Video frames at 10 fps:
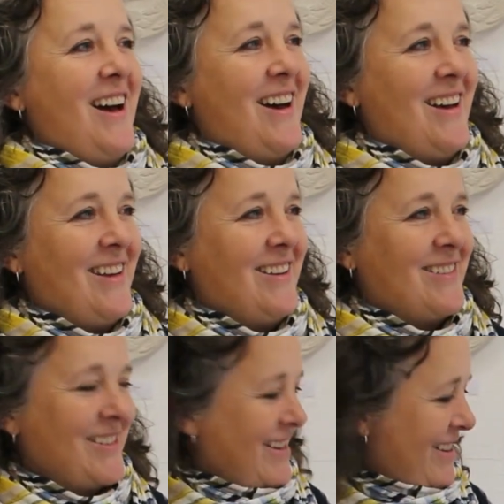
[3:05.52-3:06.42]

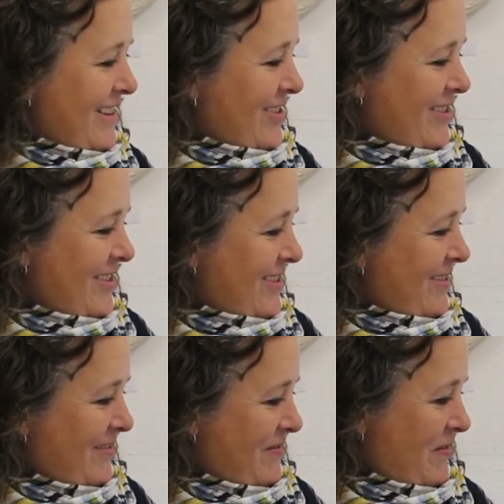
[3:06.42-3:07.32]
And I just
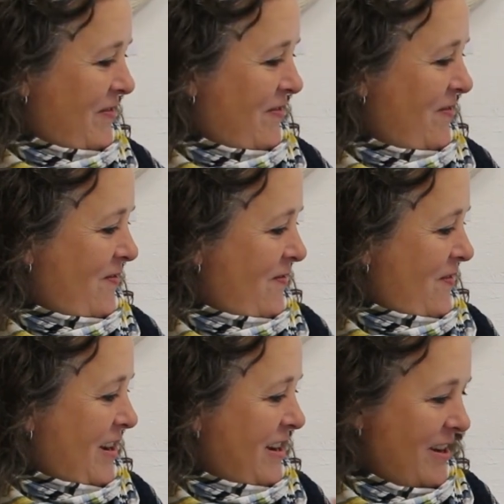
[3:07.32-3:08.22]

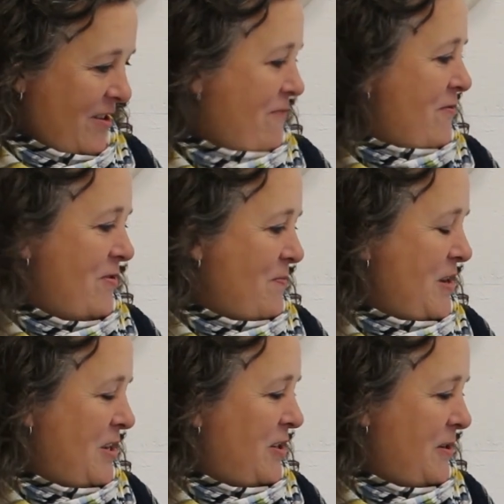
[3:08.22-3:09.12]
fell in love with the
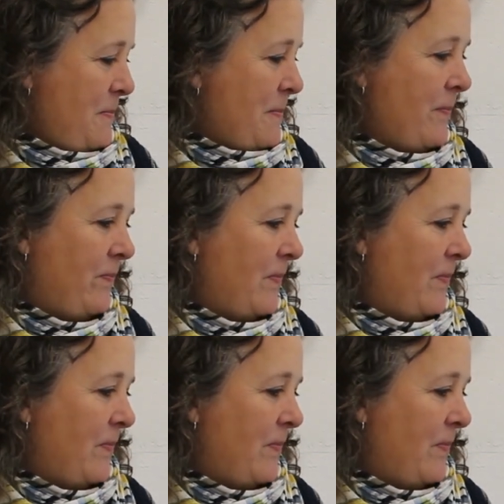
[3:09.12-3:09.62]
medium.